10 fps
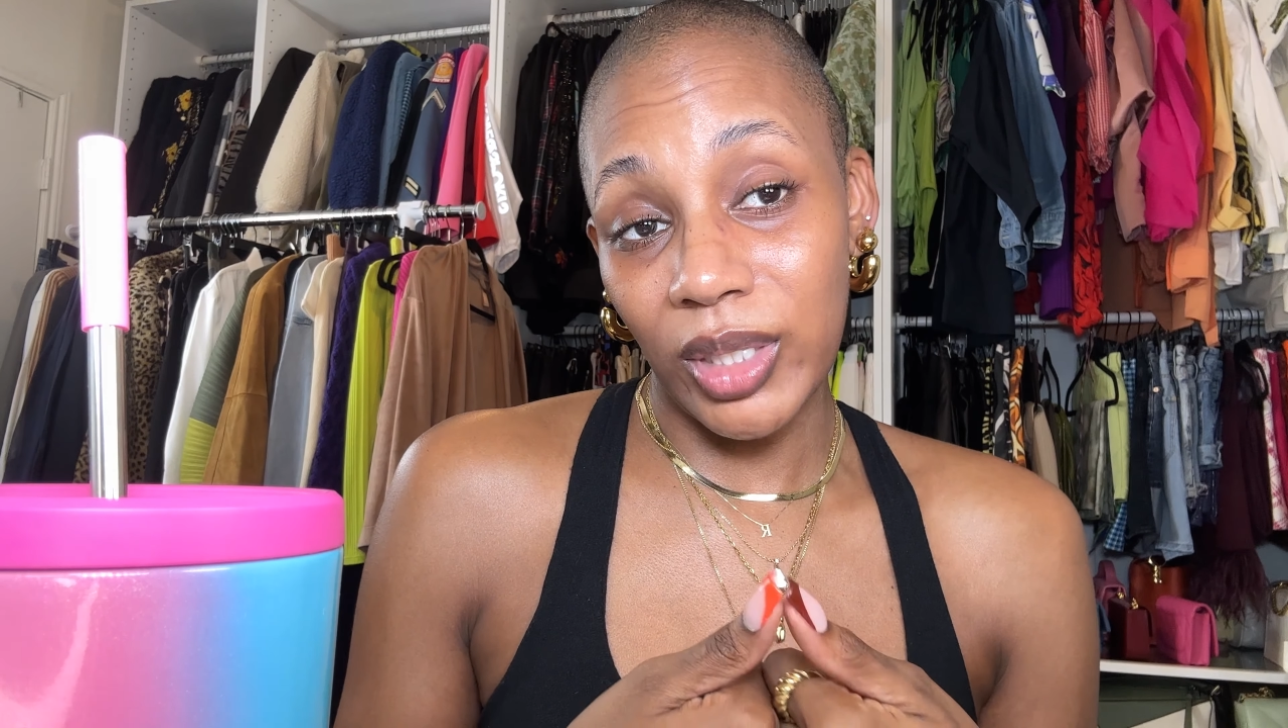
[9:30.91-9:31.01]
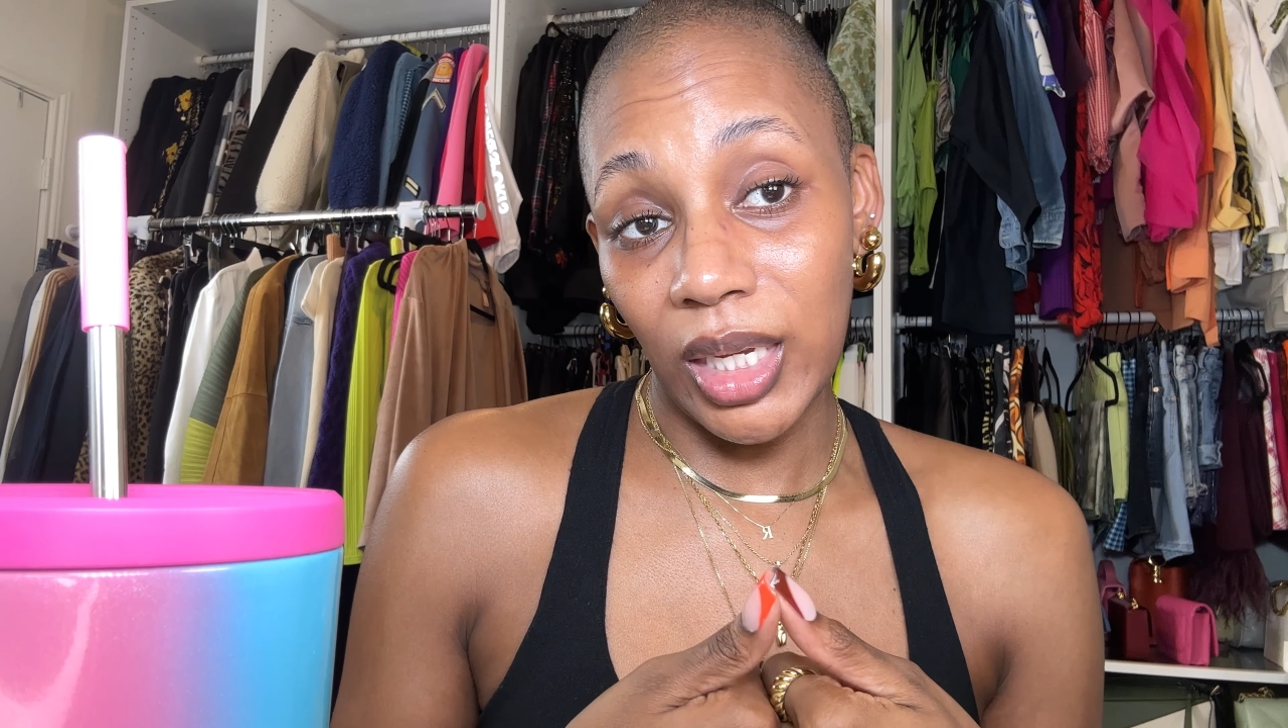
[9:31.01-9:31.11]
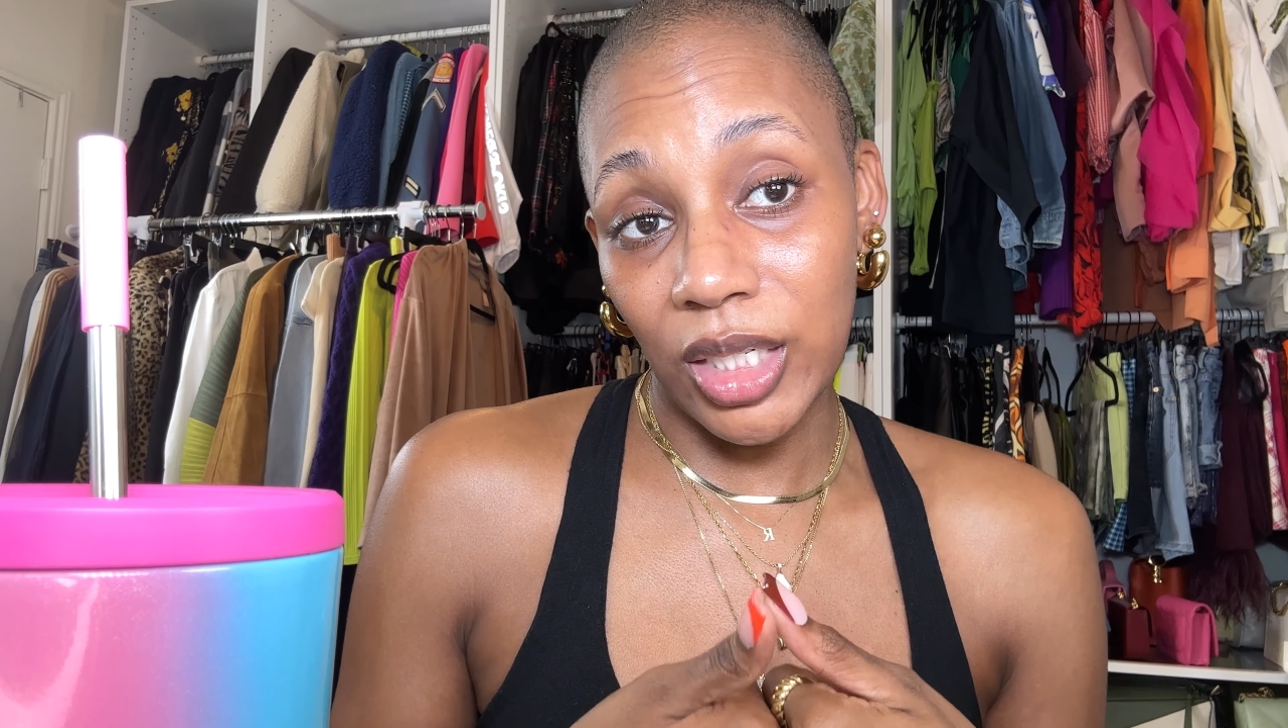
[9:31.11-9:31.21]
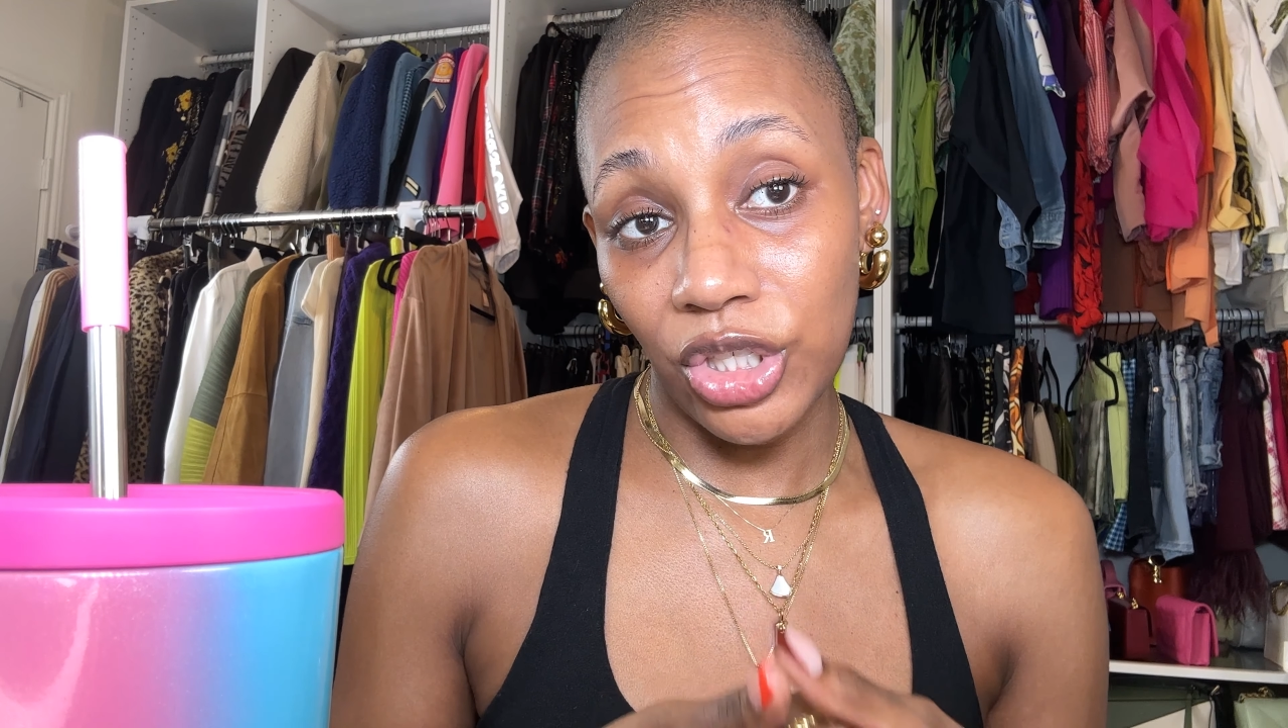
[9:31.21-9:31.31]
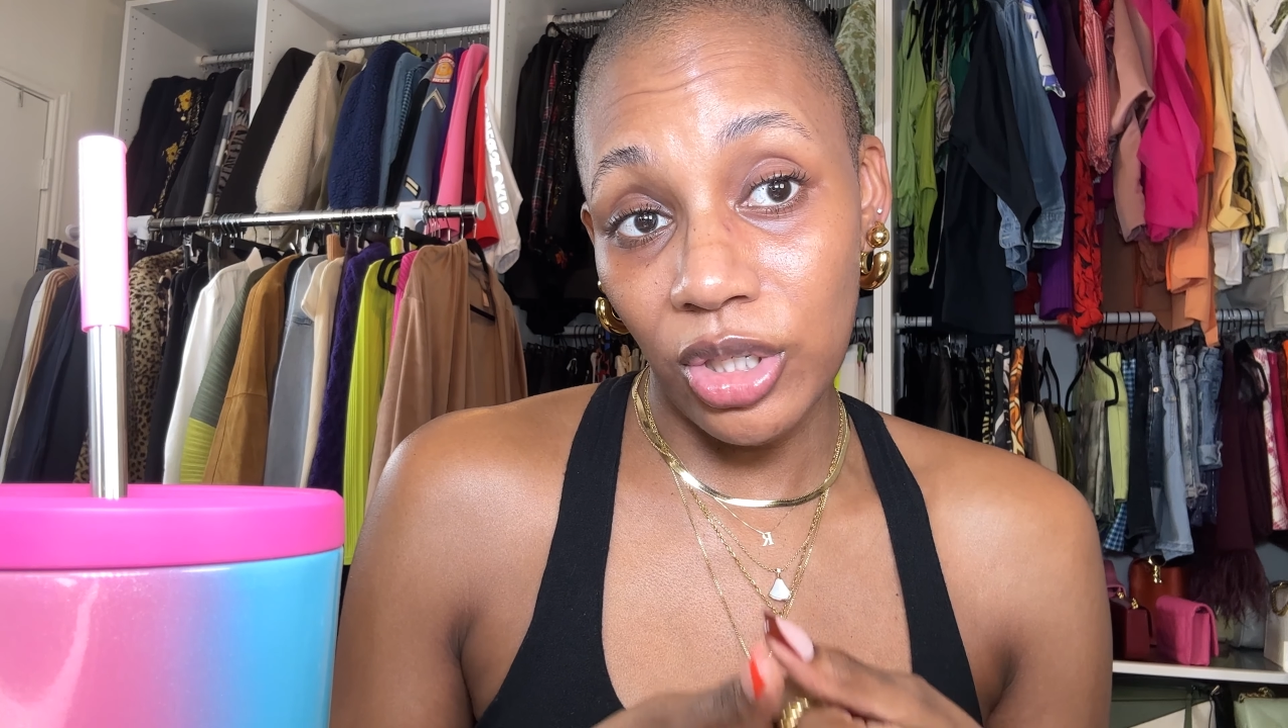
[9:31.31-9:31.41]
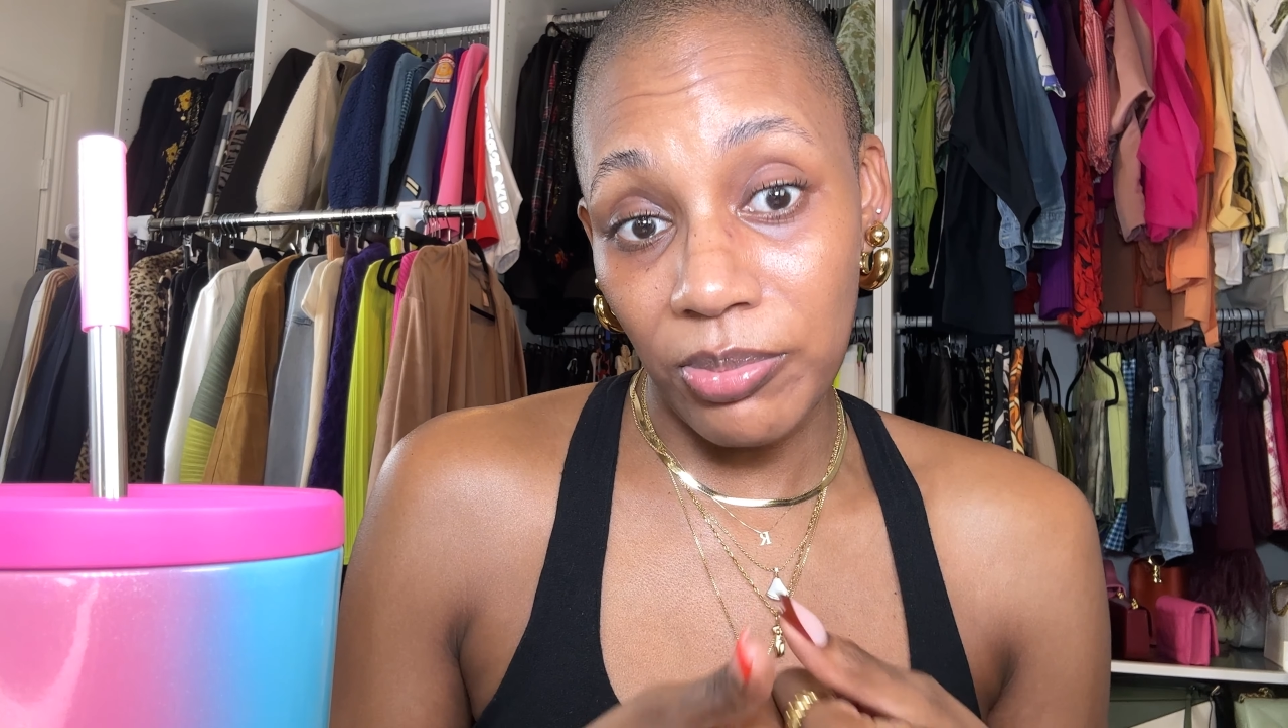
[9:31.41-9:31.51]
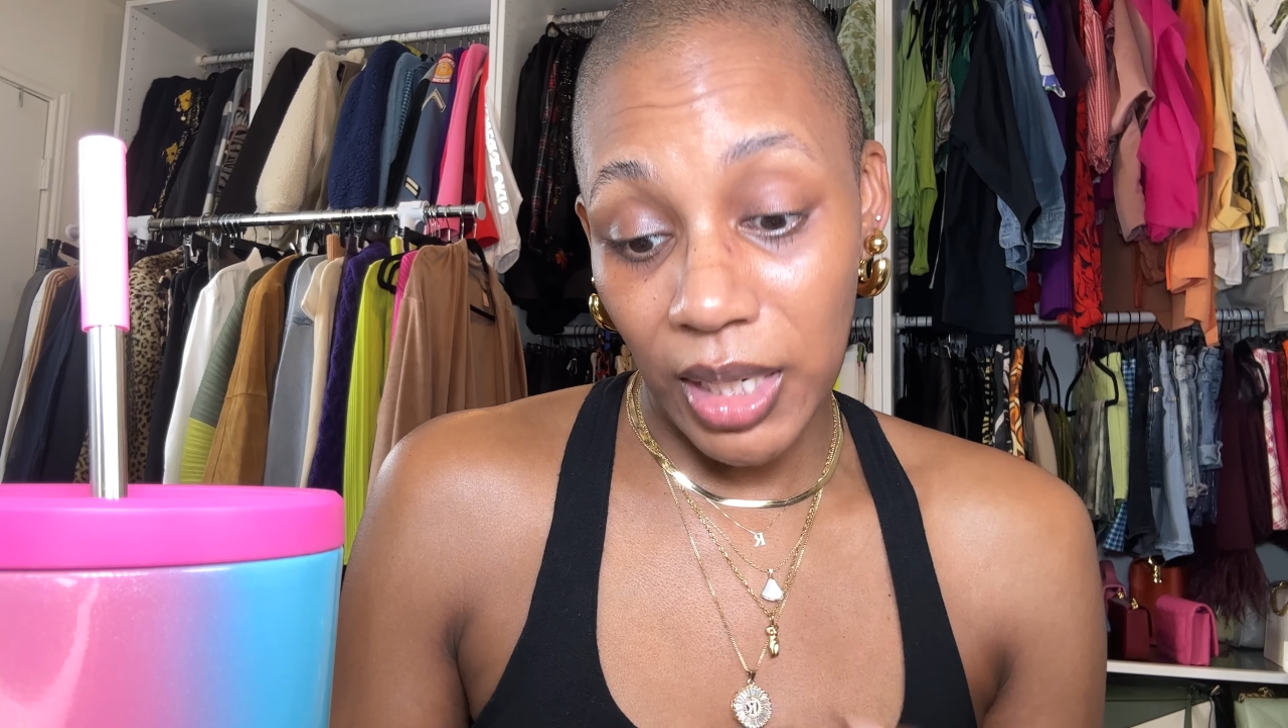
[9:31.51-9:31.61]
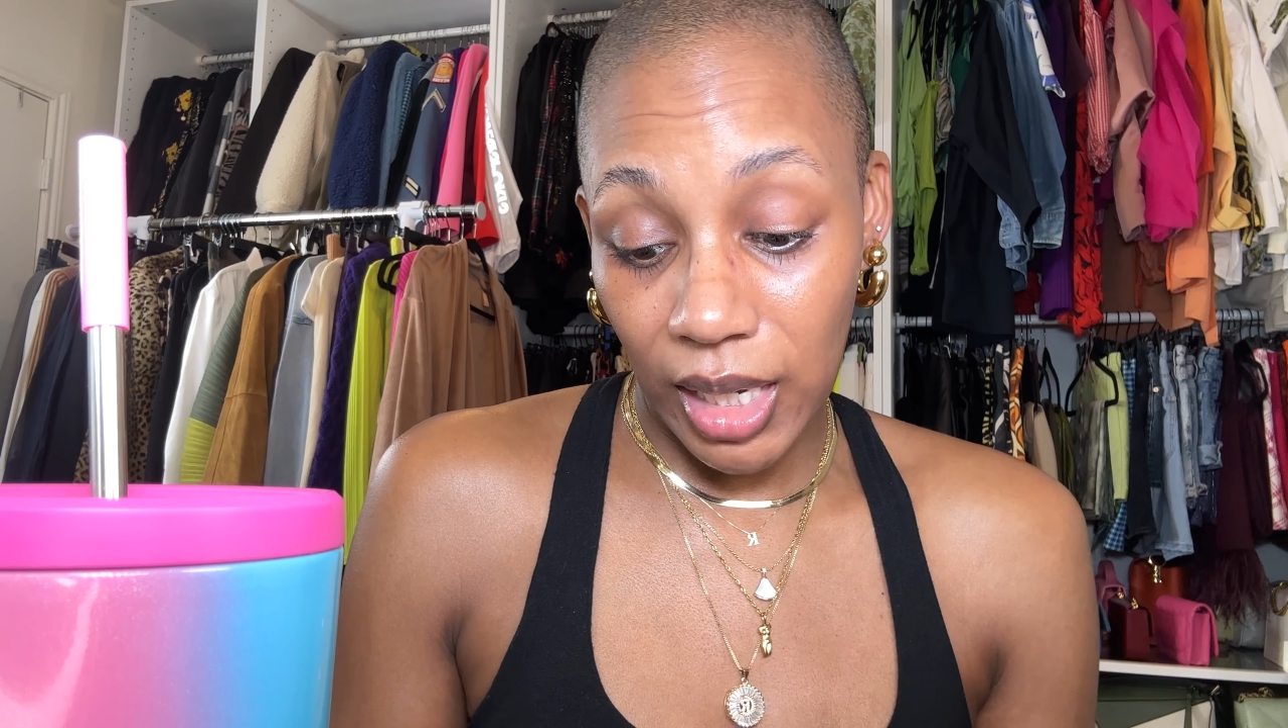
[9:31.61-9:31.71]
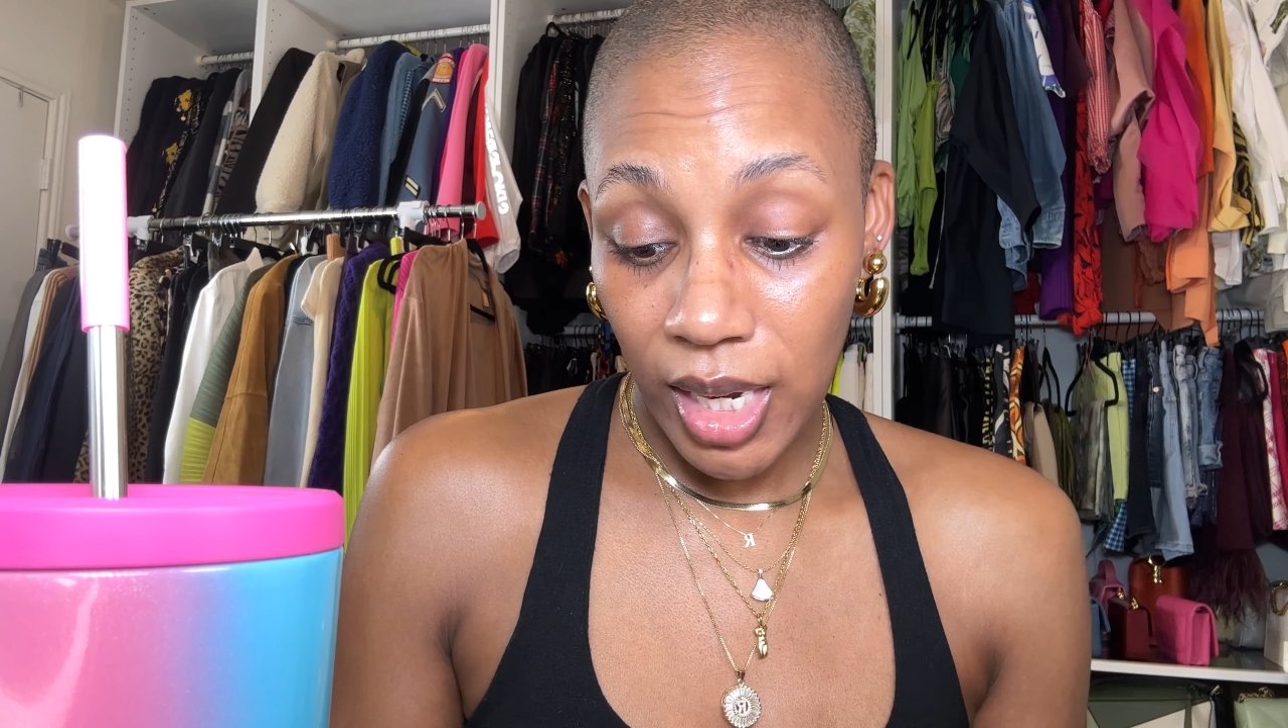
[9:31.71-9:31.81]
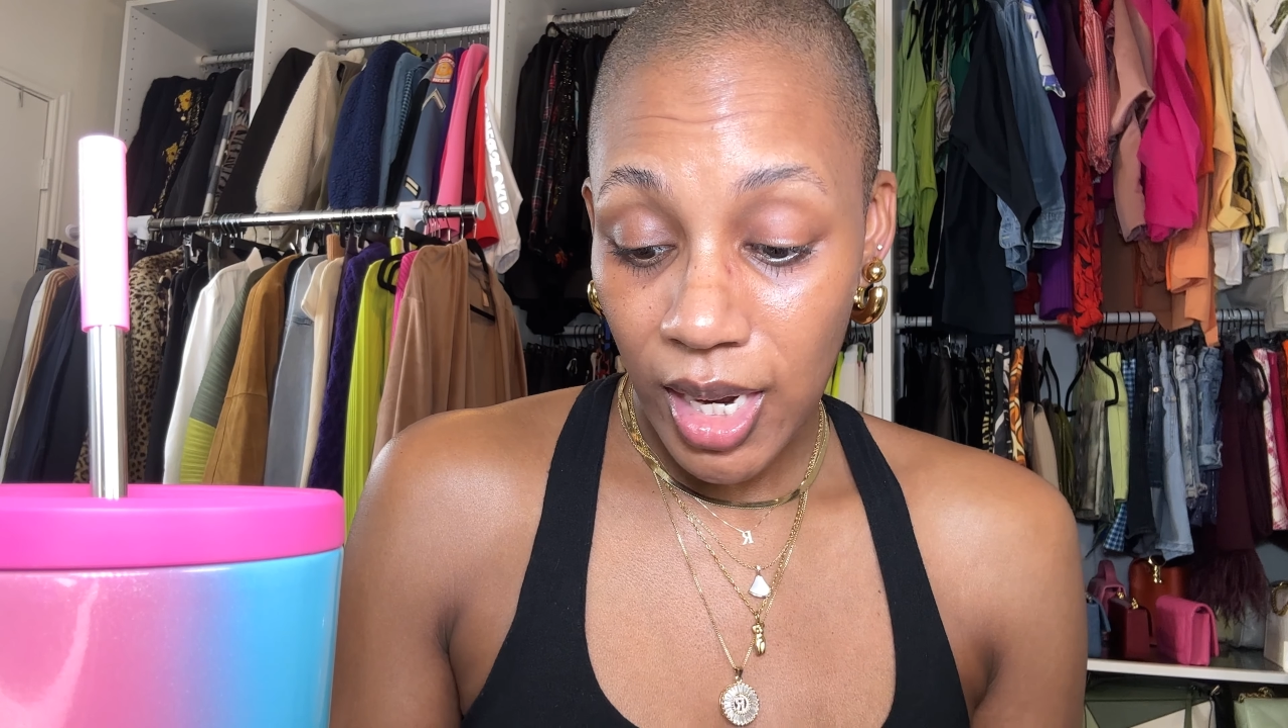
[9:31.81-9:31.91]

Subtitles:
think it should be.